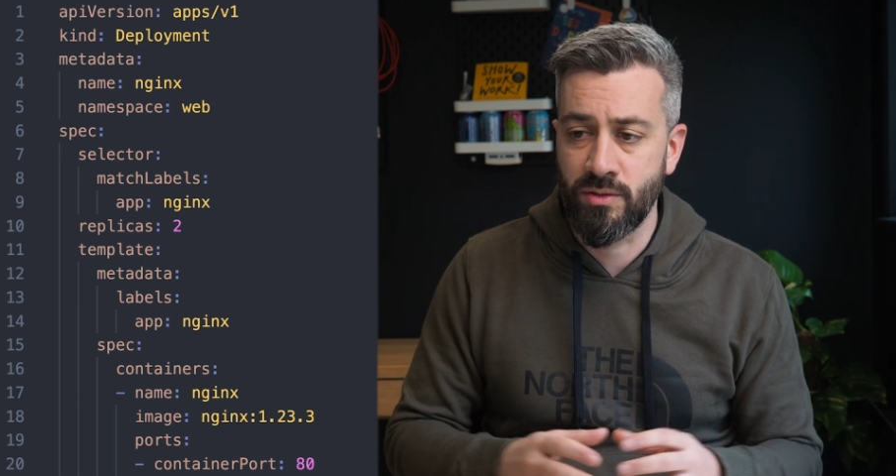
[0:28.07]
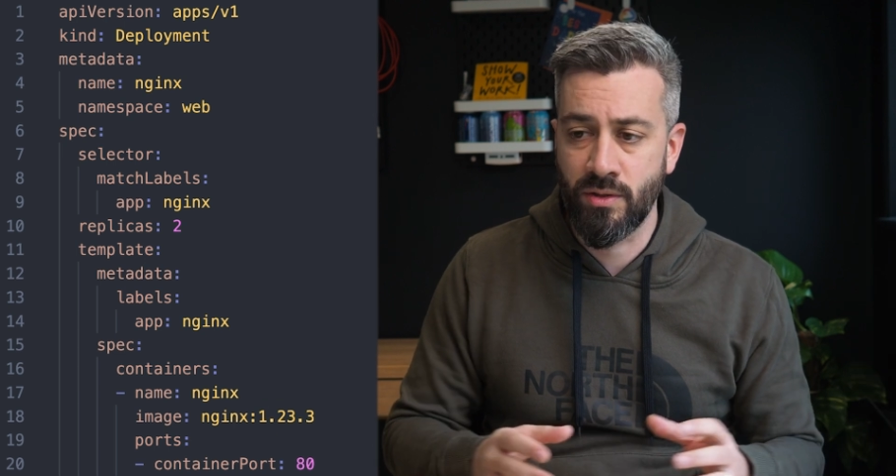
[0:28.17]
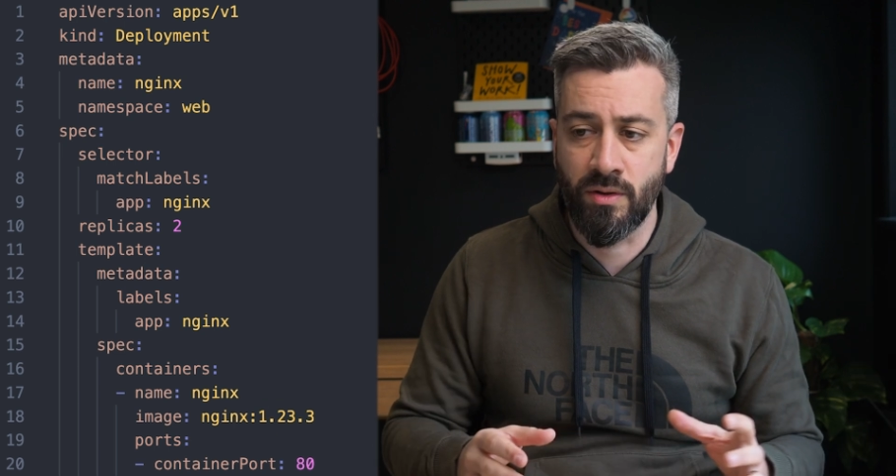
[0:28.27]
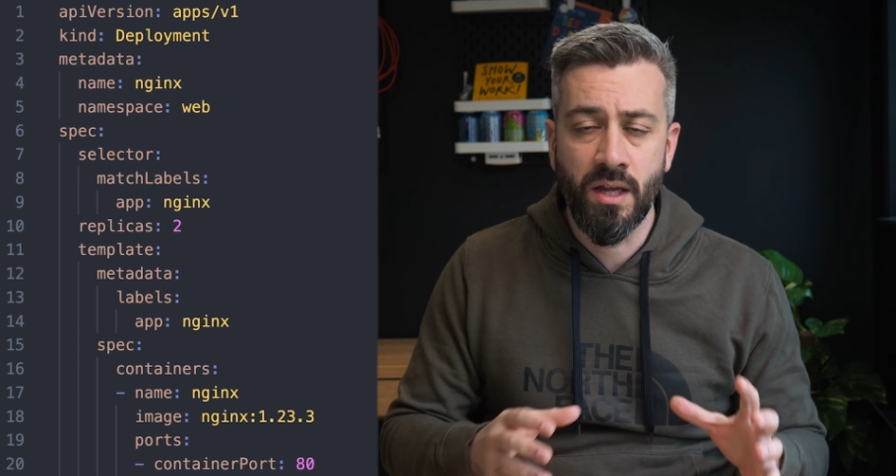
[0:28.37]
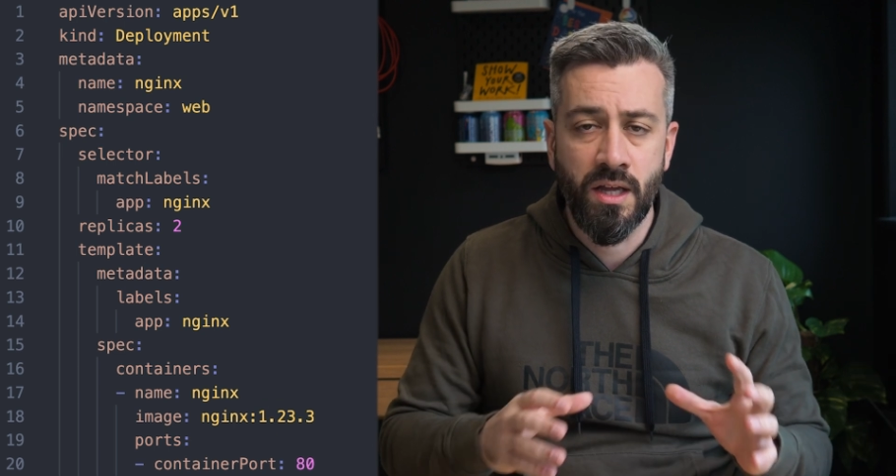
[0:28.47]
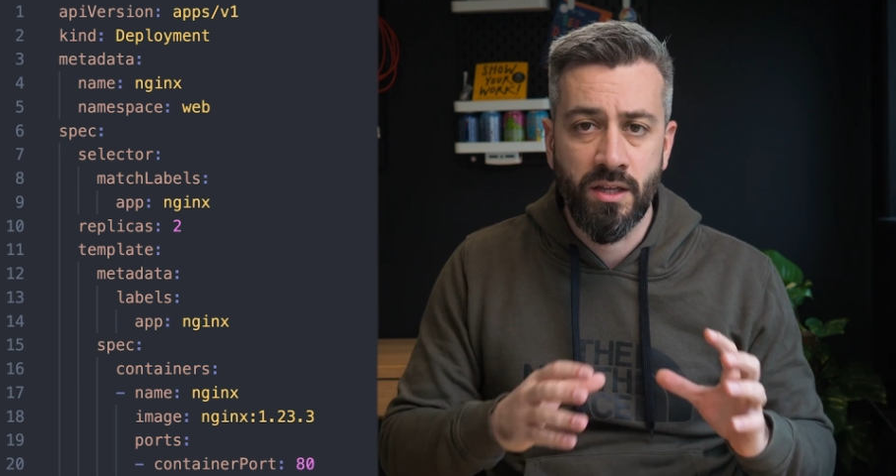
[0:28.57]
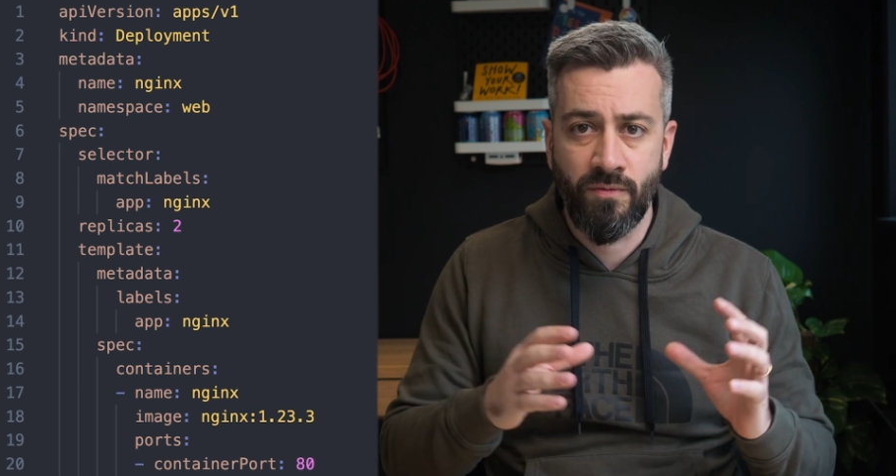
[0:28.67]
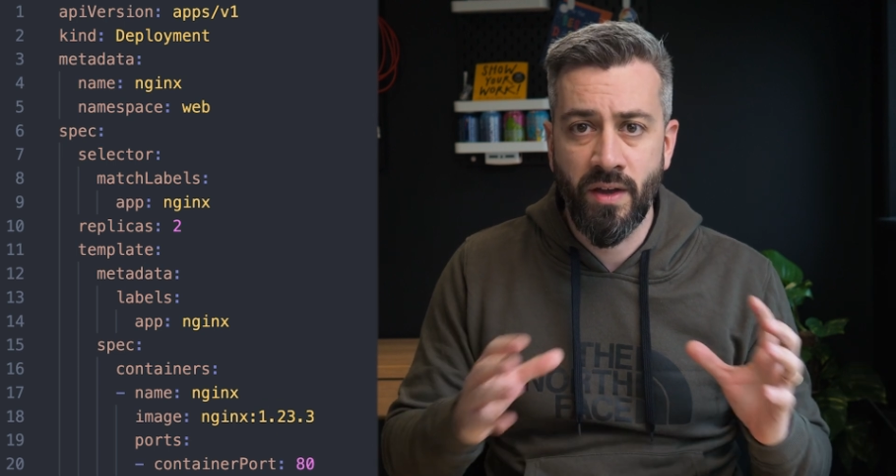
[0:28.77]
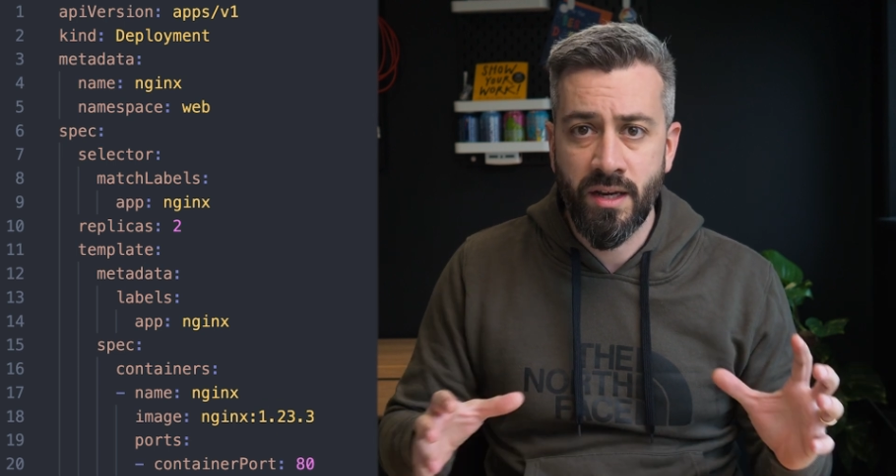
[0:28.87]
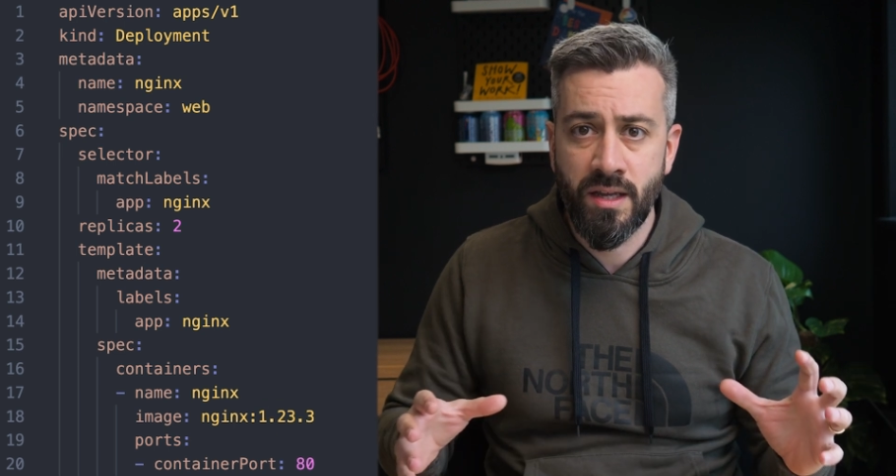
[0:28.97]
So it's
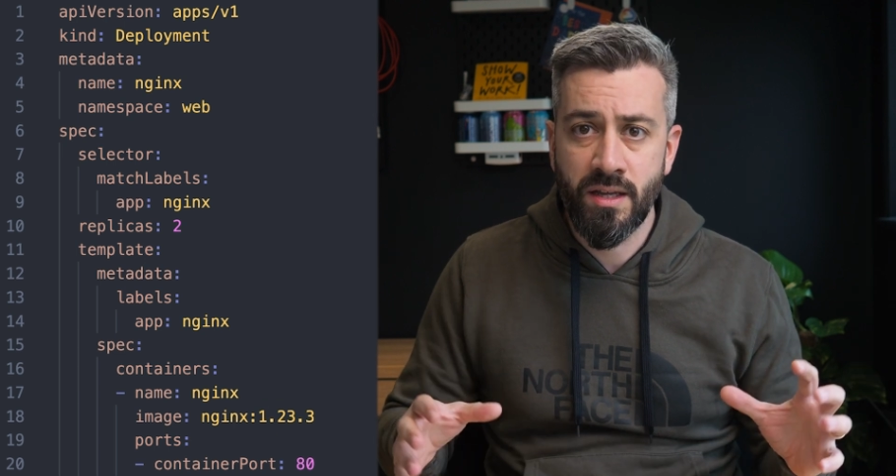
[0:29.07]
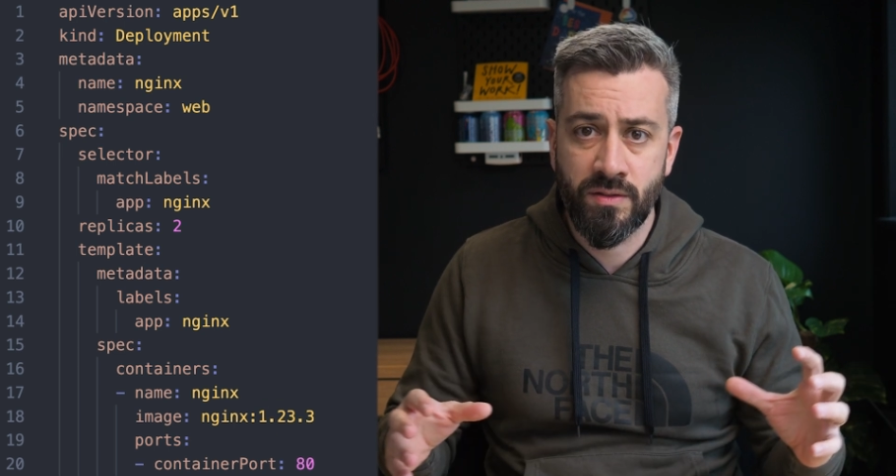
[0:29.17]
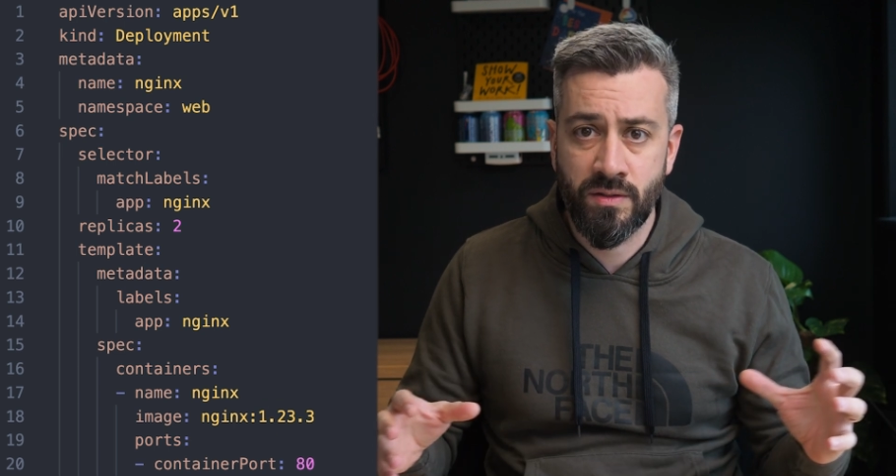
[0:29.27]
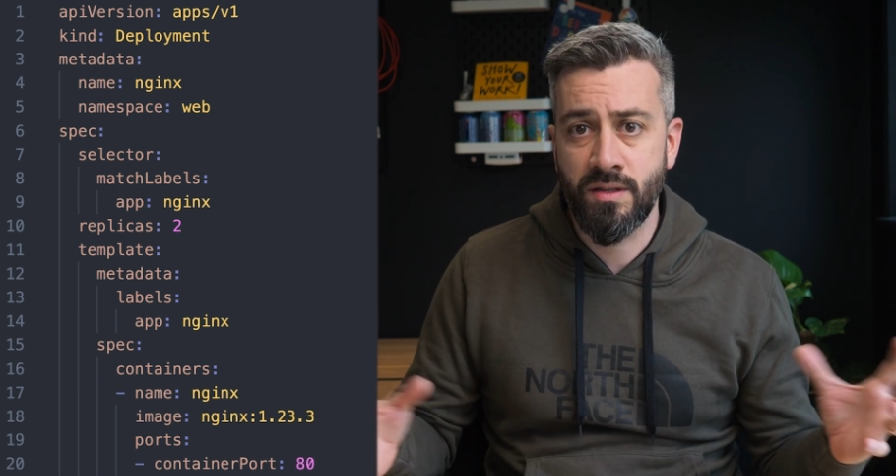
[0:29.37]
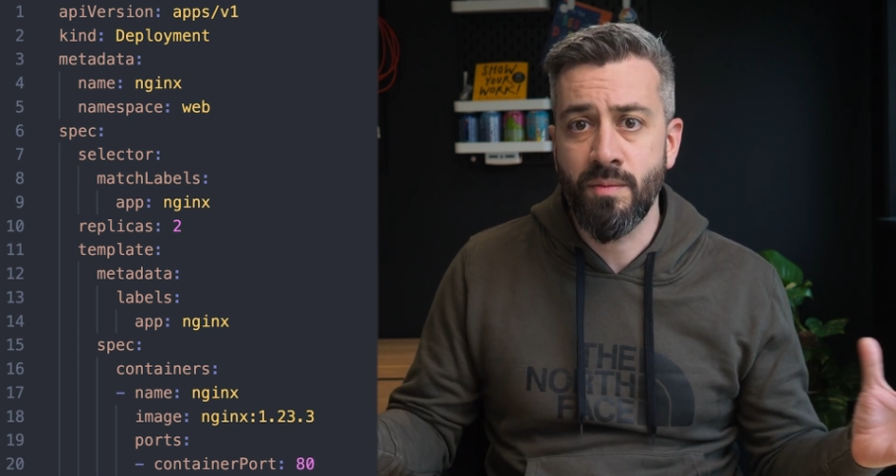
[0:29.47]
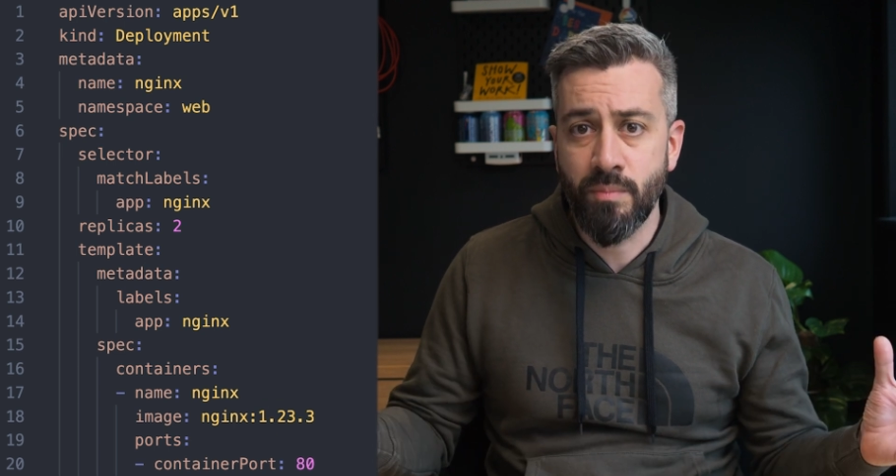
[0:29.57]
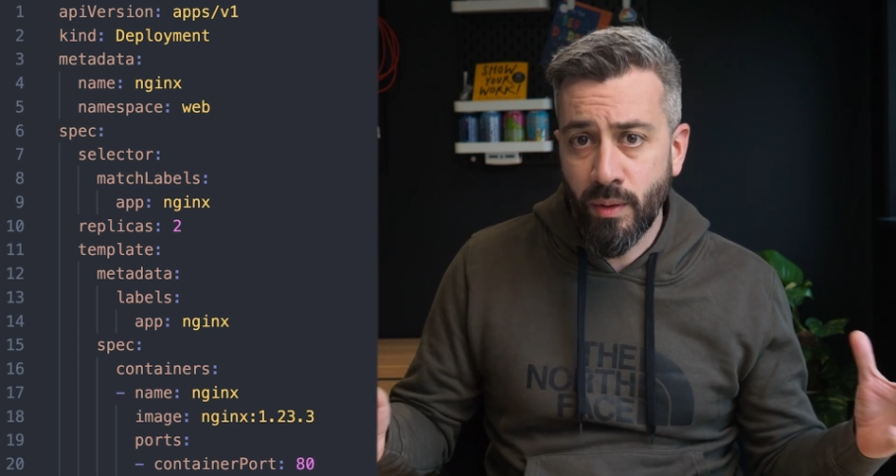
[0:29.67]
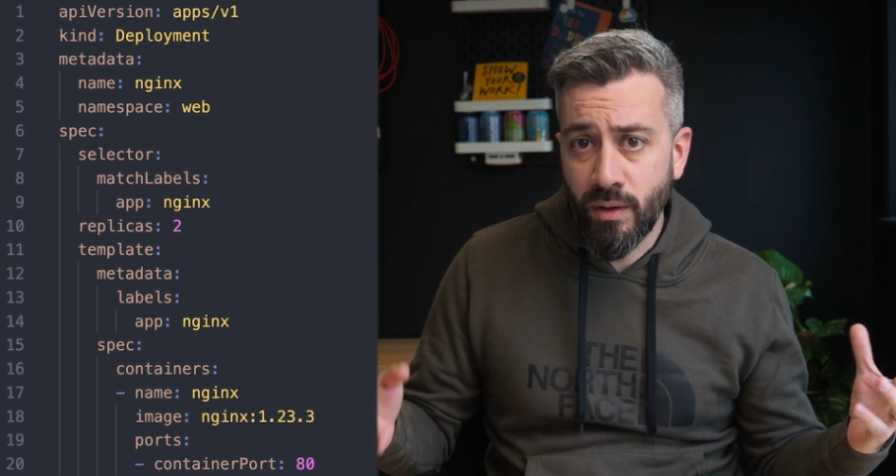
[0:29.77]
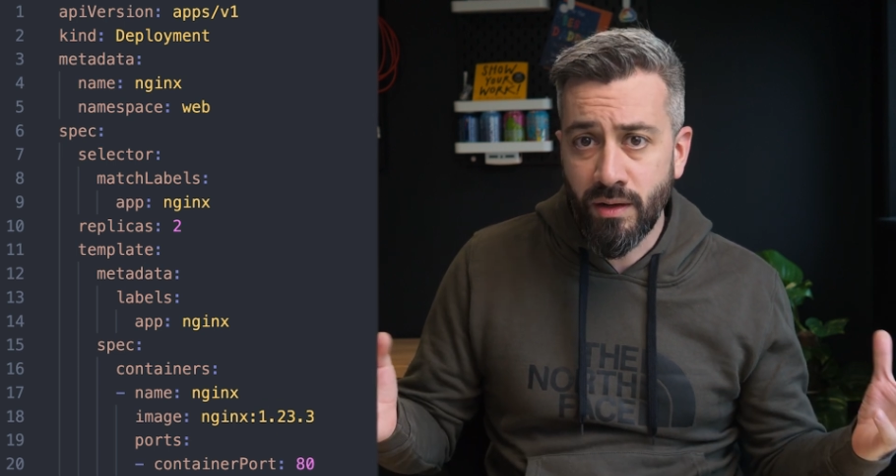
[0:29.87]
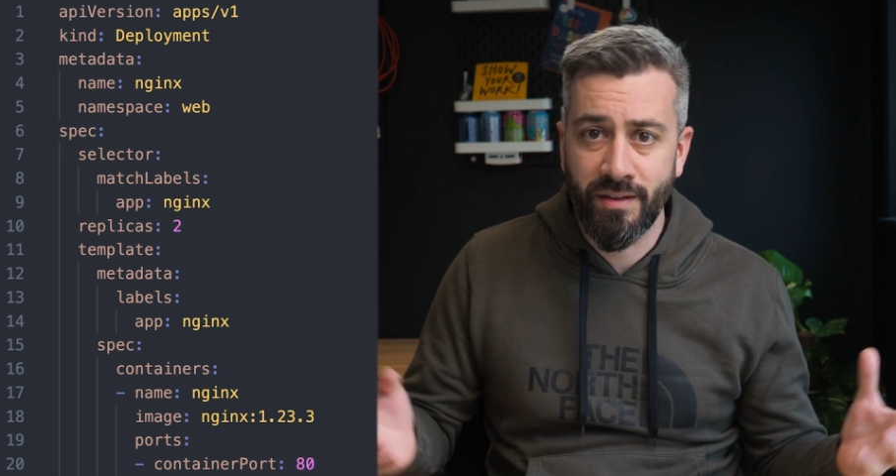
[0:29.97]
very
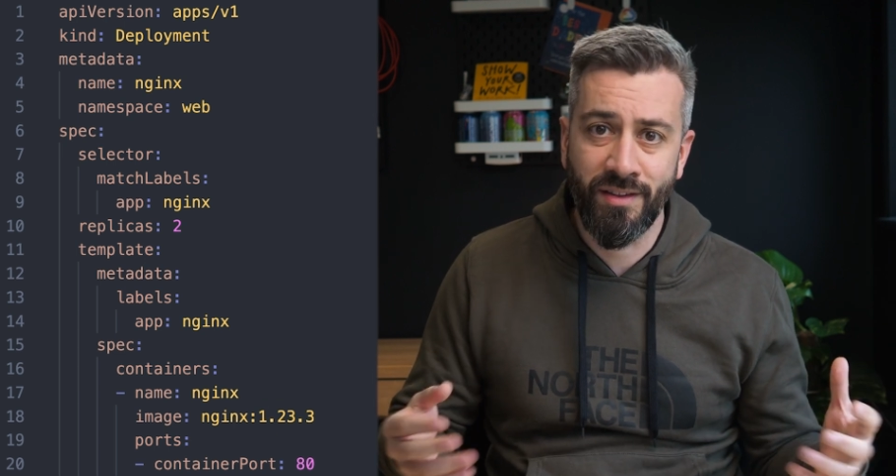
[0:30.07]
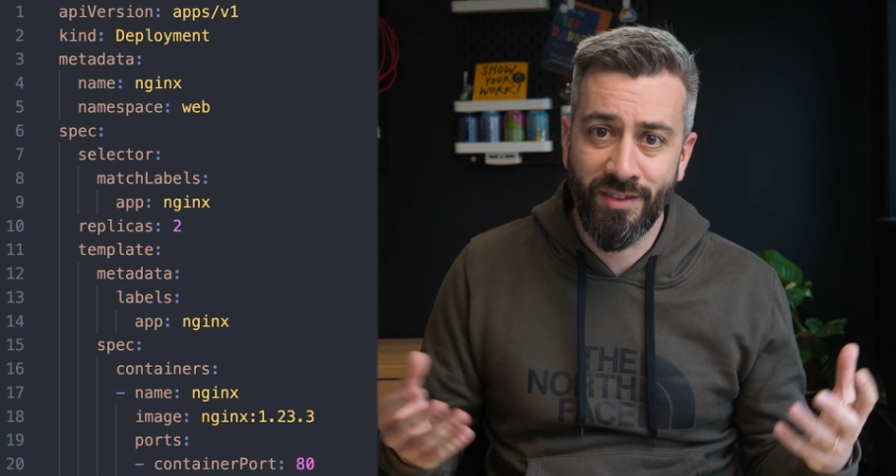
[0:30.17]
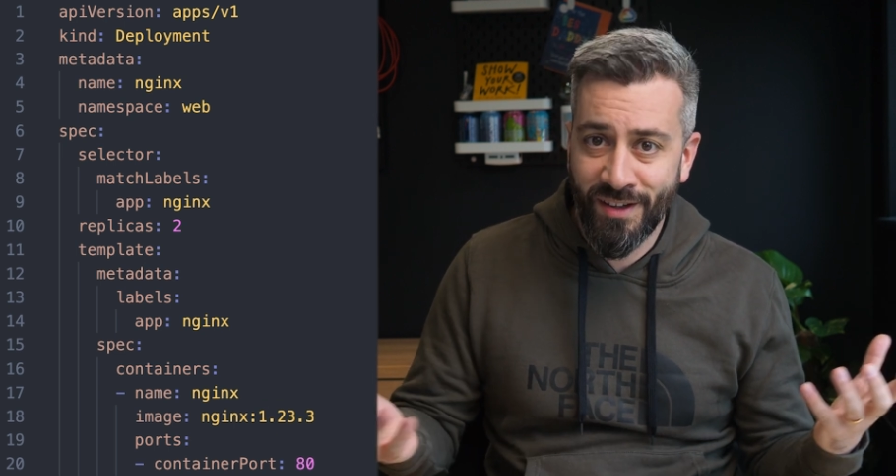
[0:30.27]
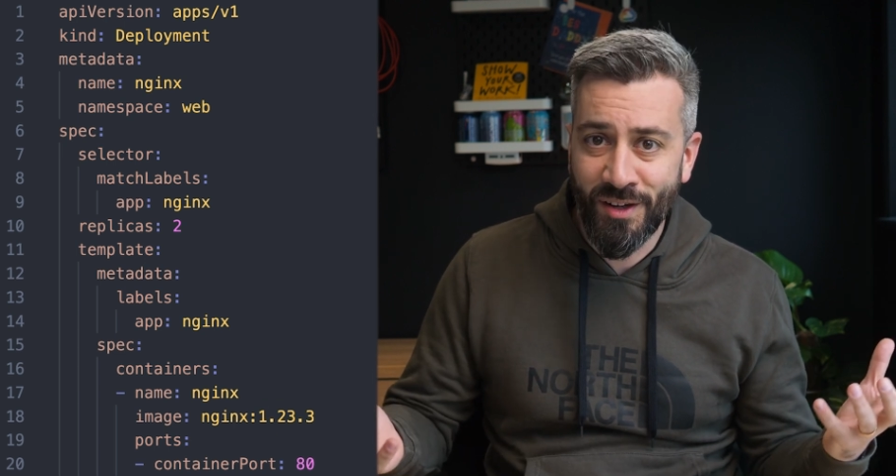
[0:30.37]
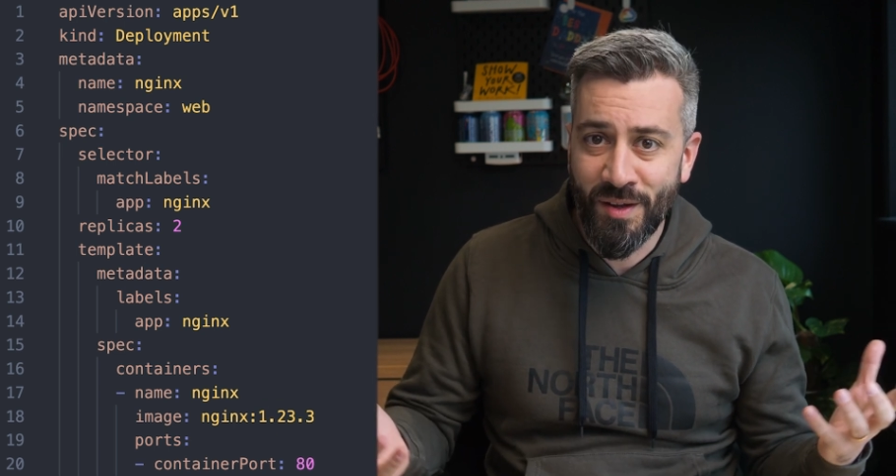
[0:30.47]
simple in theory,